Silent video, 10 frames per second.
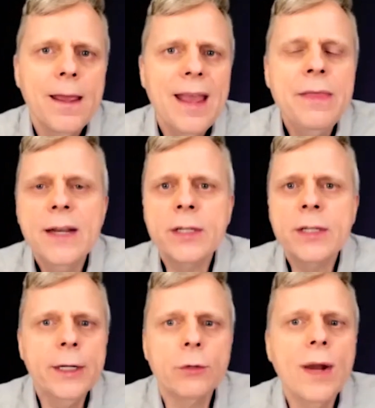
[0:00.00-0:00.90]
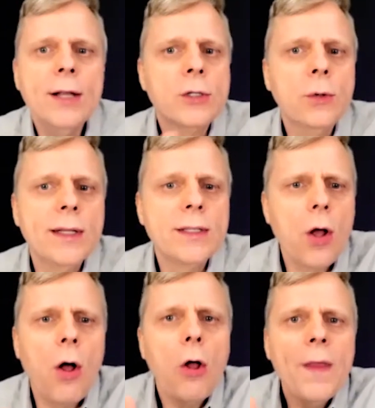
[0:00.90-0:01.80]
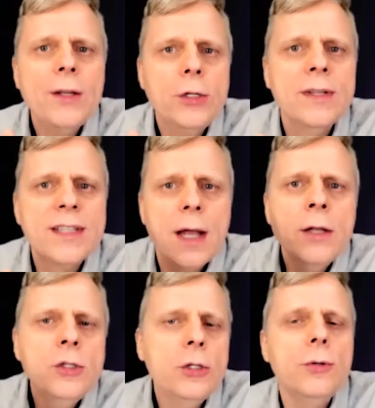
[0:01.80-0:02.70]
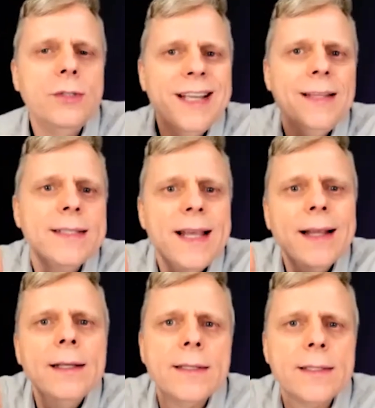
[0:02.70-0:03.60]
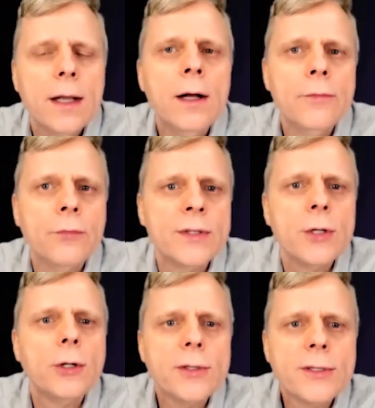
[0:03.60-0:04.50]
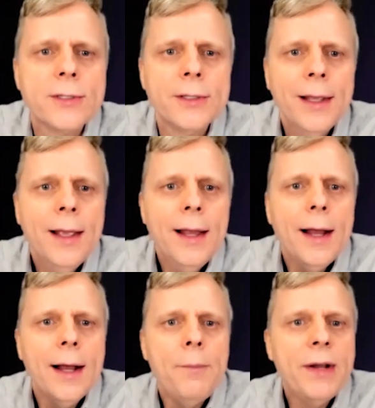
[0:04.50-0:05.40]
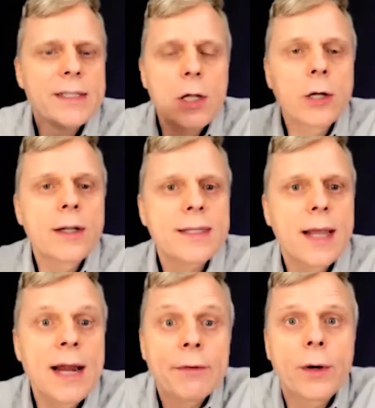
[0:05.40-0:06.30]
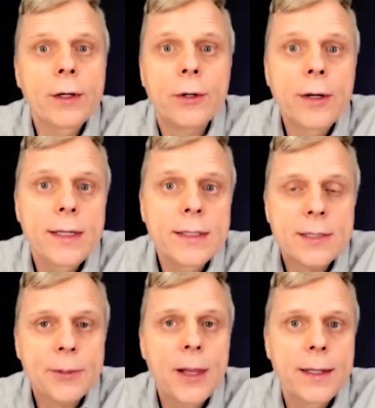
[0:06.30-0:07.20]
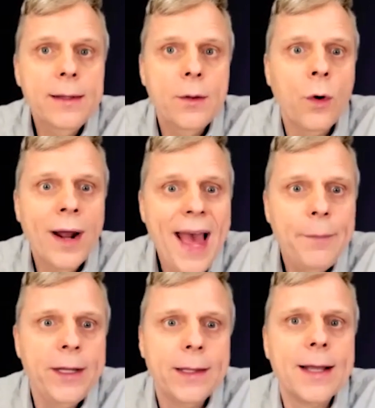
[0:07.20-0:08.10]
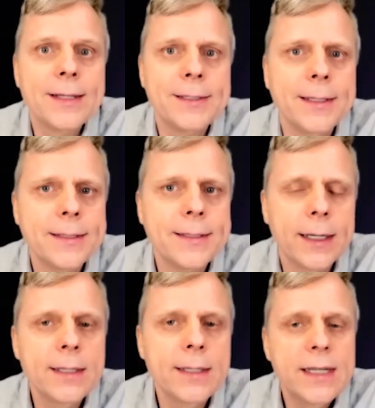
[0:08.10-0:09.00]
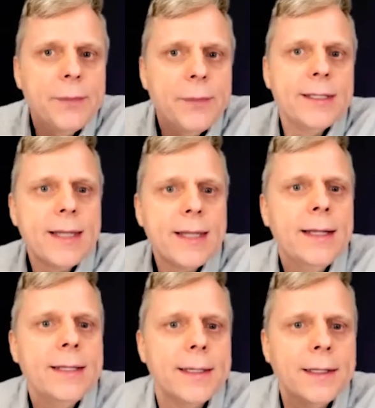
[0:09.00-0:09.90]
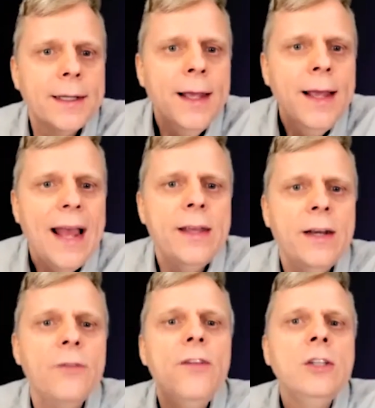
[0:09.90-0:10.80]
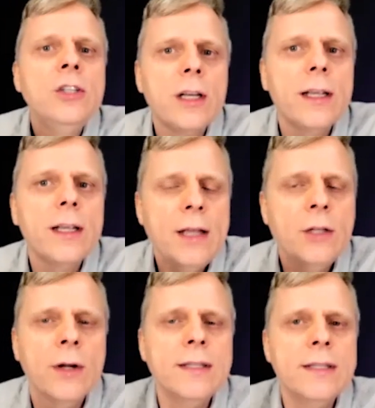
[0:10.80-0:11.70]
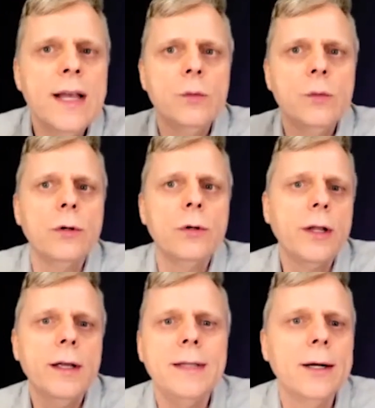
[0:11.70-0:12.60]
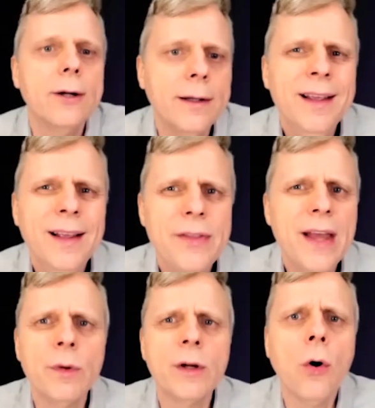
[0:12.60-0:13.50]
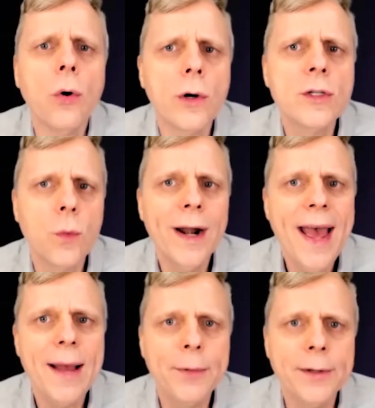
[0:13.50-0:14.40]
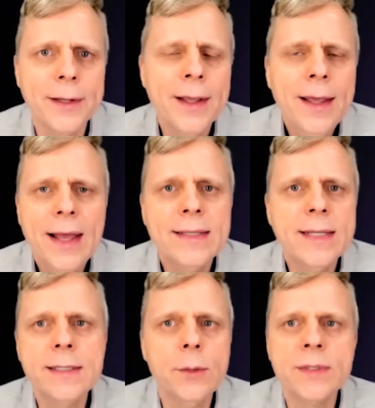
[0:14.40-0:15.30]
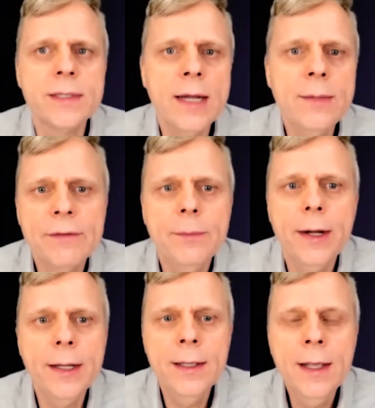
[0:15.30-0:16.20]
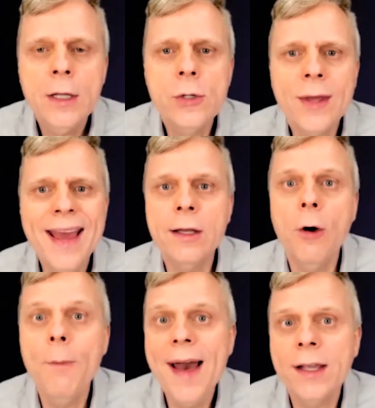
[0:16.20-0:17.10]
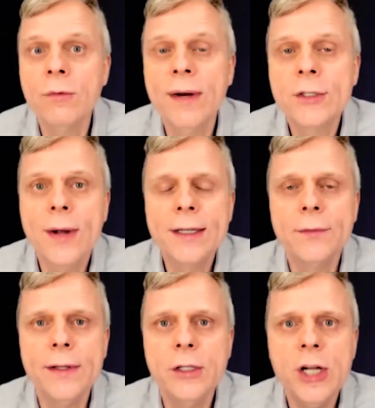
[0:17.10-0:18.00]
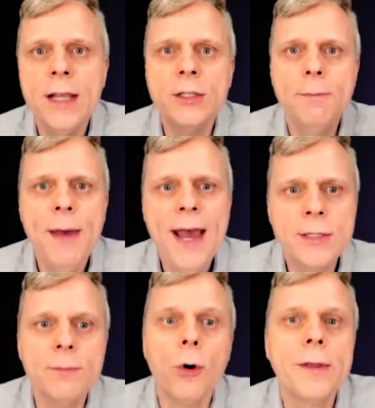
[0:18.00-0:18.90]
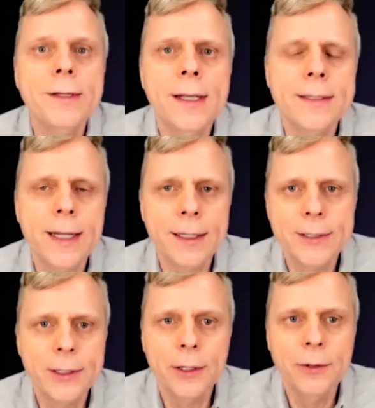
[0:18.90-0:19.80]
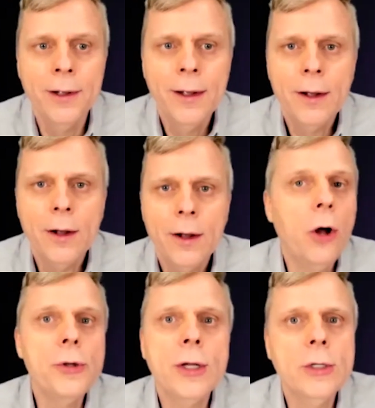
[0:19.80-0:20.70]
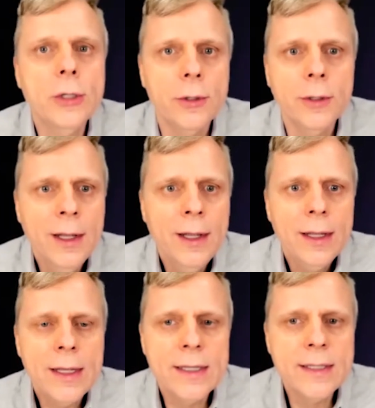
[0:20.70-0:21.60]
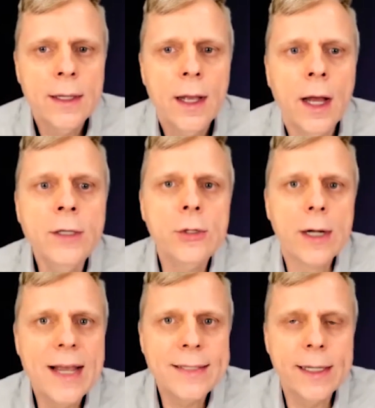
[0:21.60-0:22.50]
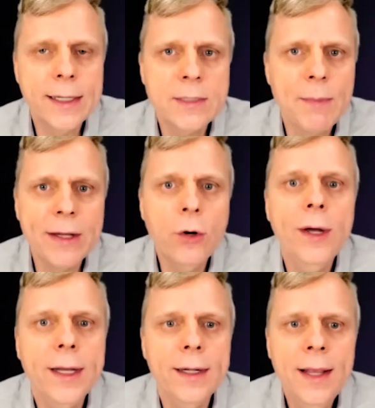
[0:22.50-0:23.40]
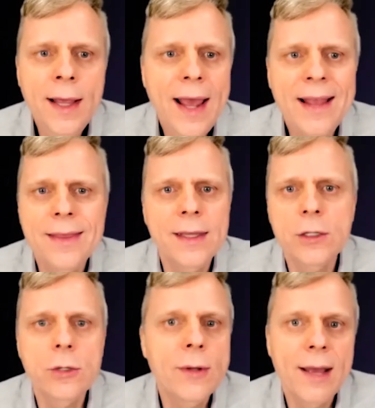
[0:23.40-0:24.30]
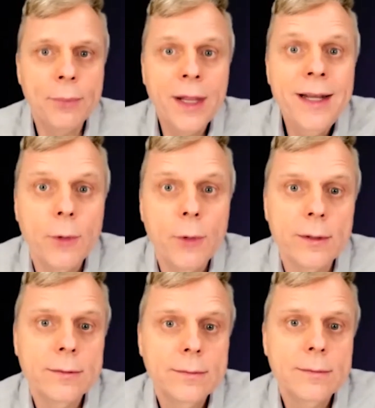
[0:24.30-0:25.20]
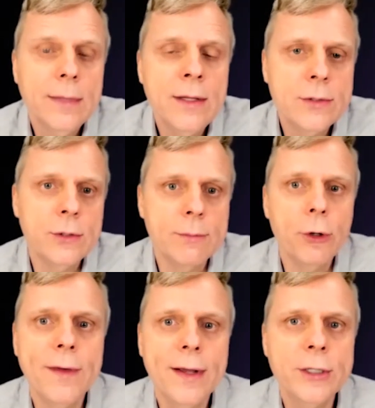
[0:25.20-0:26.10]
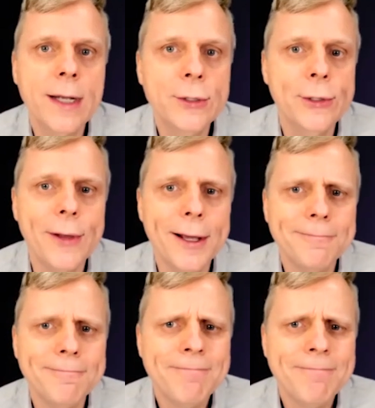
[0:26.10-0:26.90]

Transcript: And then if somebody rage quits, all they do is undo 10 seconds of results. Uh, but as long as everyone agrees it's playing, that what happened in the last 10 seconds, then everybody signs it. And then eventually a transaction will go to Hedera that records what happened. And since it was signed by everybody, you can't go back and retroactively change the past more than 10 seconds ago. All you can do is undo the last seconds by quitting, and then you can't play anymore. And there's a motivation not to do that.